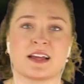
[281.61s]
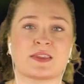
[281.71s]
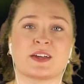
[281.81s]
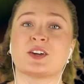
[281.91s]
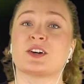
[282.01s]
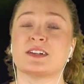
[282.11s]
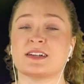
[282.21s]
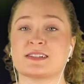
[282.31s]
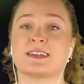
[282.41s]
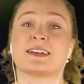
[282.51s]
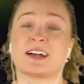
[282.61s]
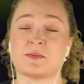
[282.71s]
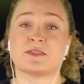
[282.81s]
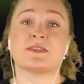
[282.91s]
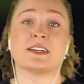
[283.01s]
nothing good is gonna
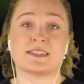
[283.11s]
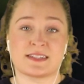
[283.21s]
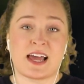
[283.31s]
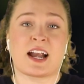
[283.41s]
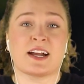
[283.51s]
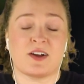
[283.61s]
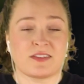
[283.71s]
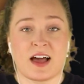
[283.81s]
come of this. And I know